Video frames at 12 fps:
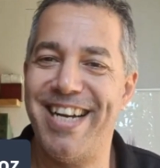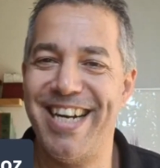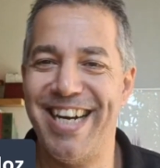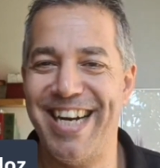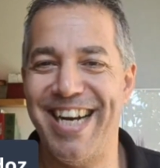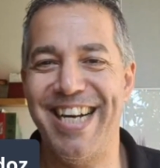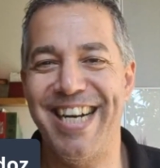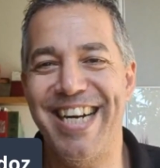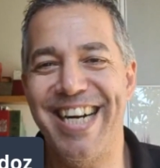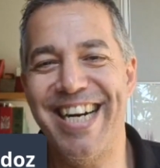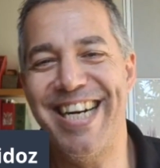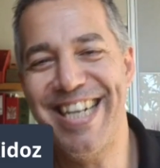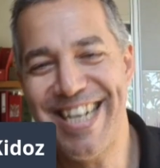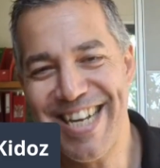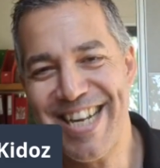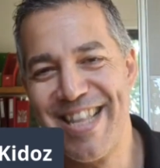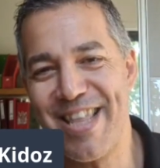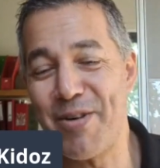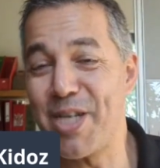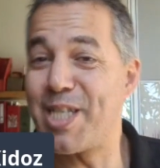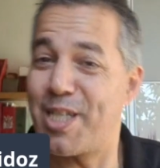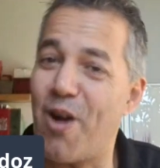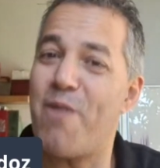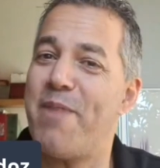There were
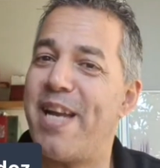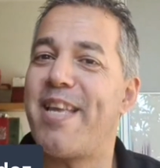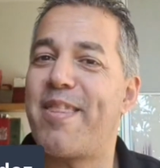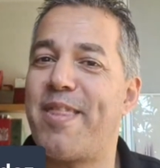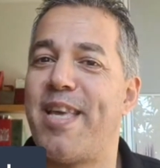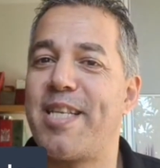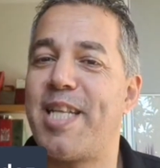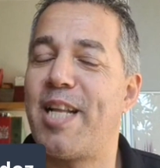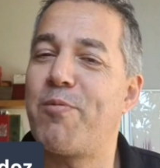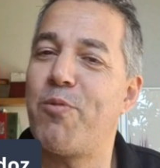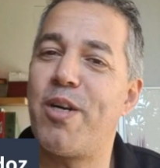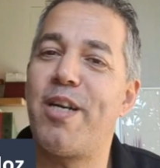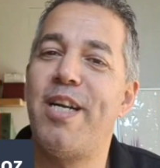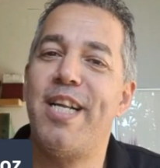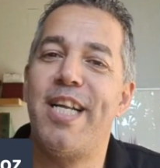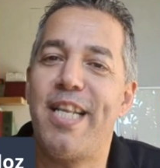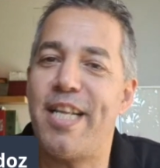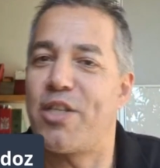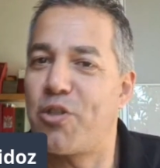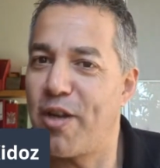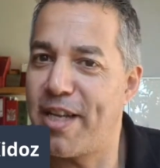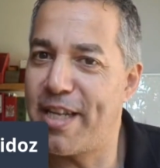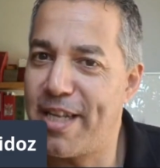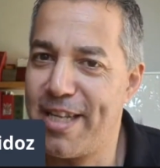so many things that were
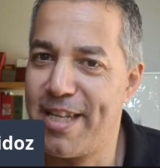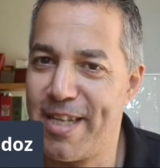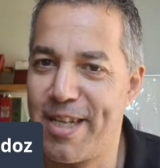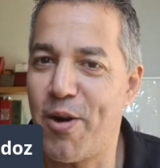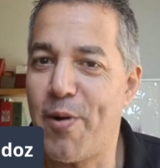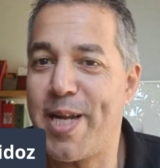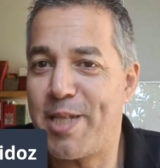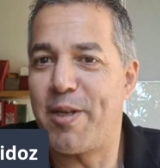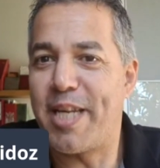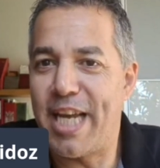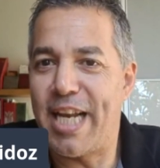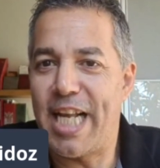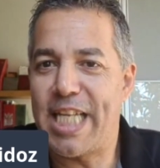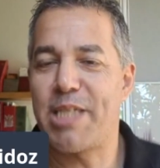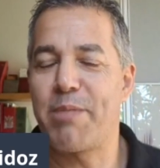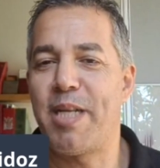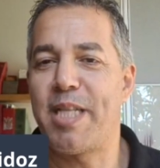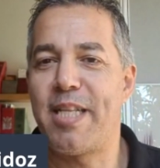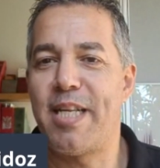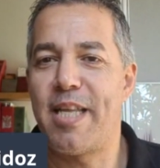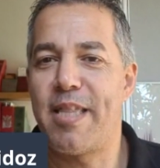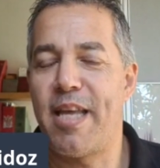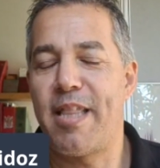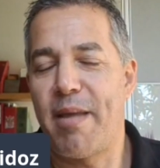literally going to kill us, but
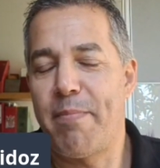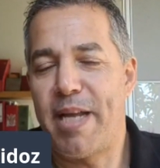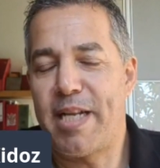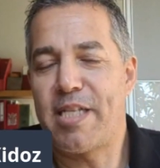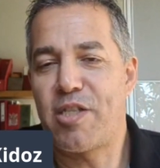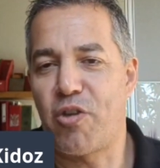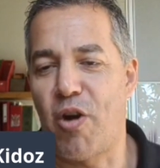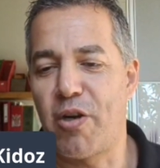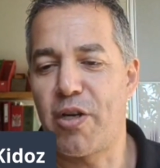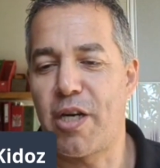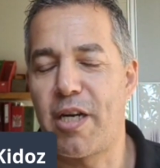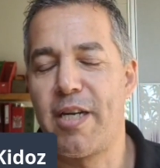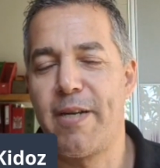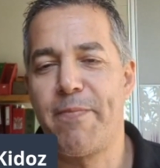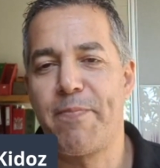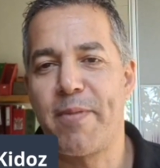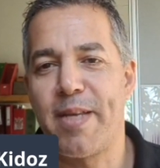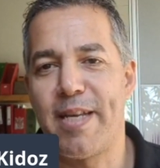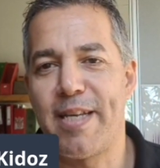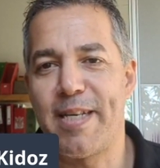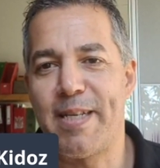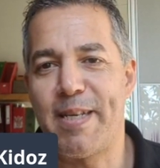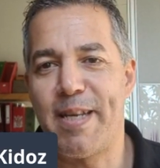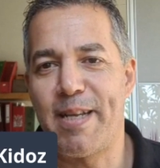then they made us stronger,
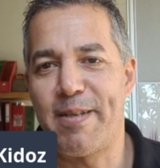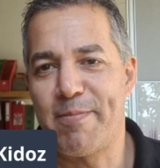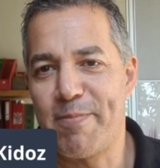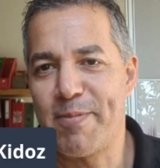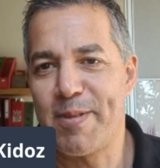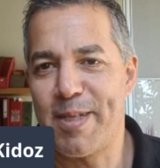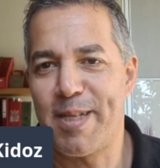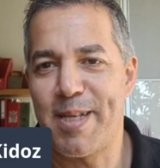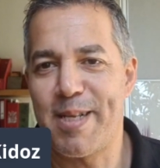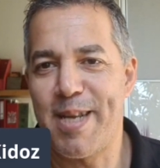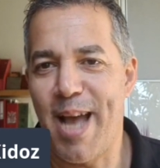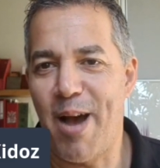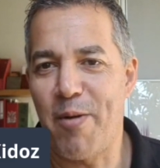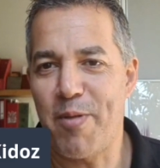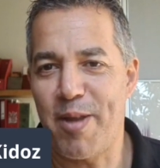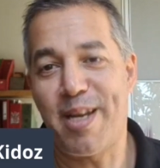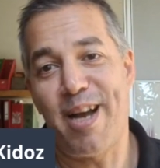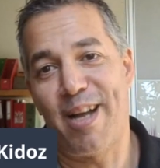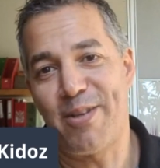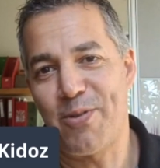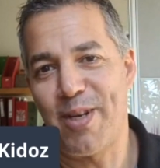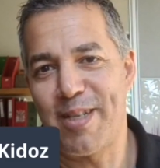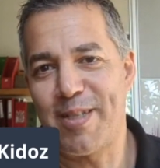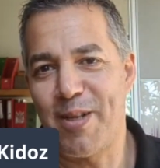and now they can't
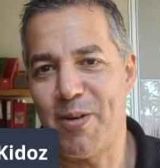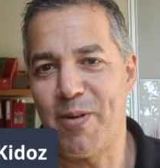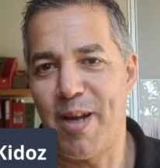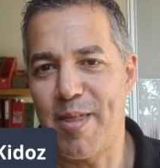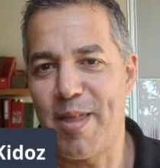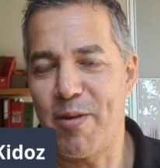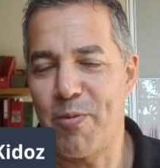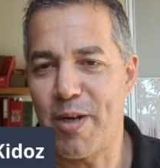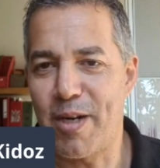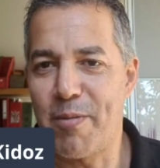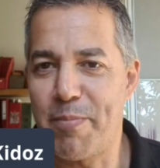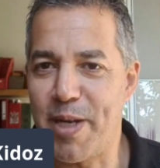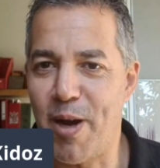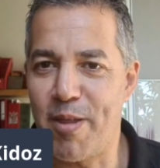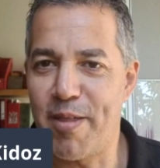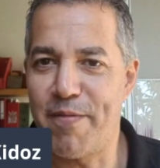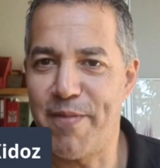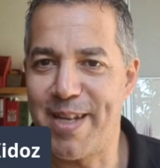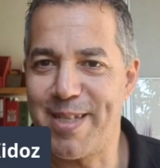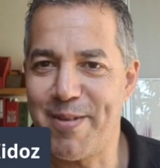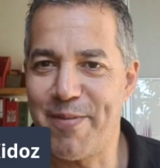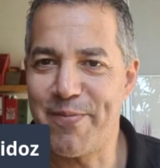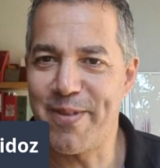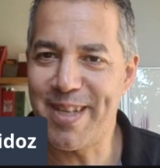really. So I think we're beyond the phase
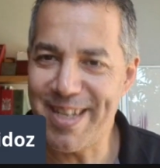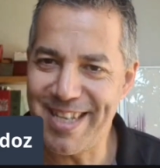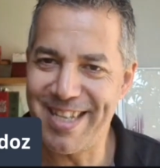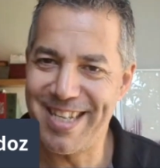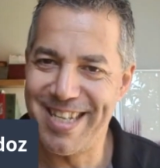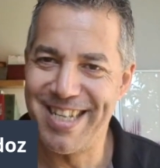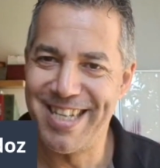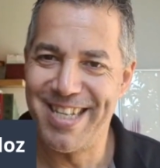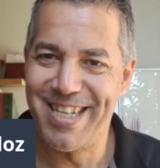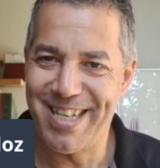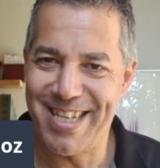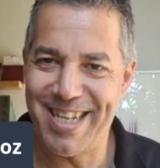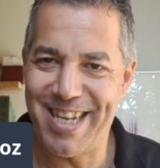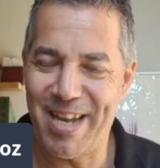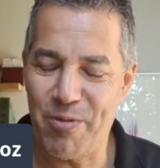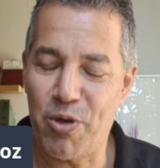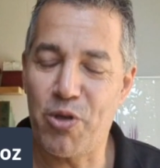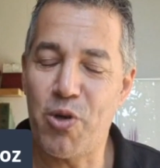of and we're